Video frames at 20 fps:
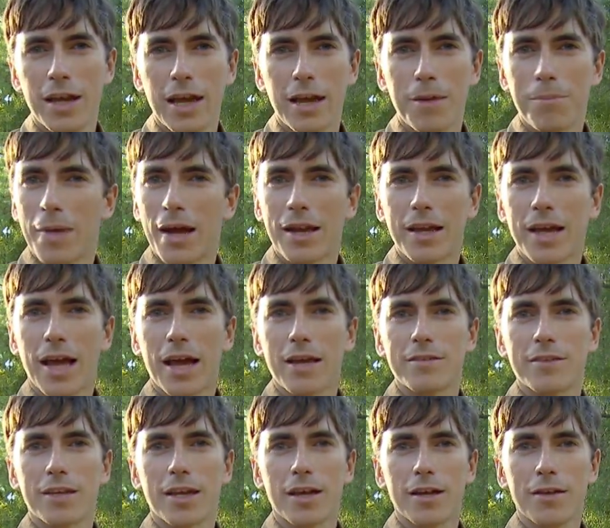in
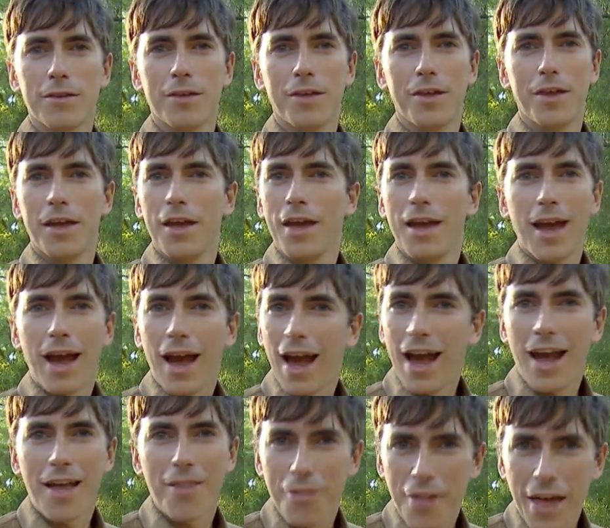Madagascar,
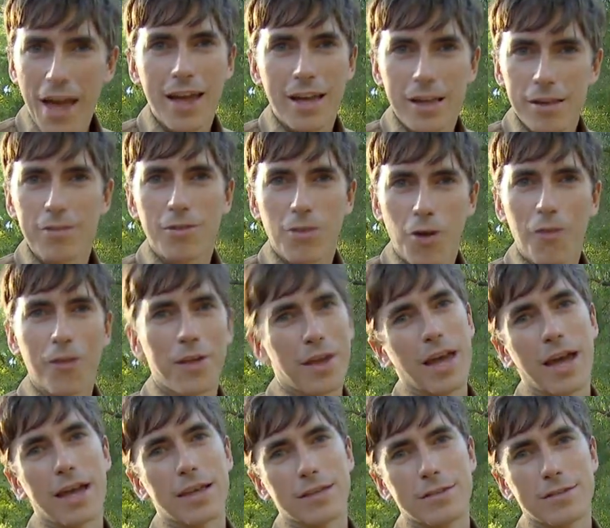and that is not the
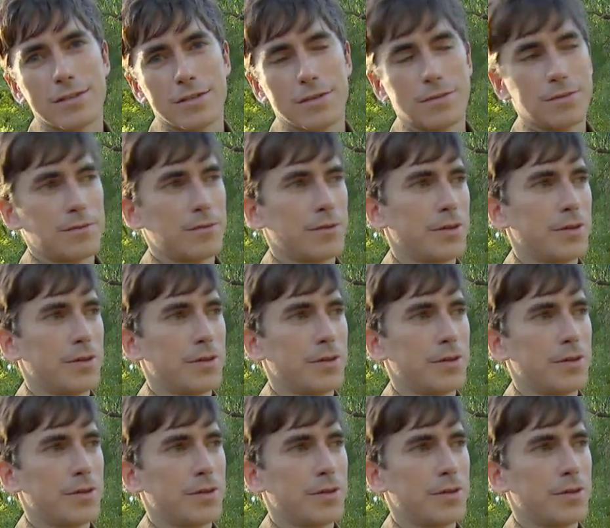case.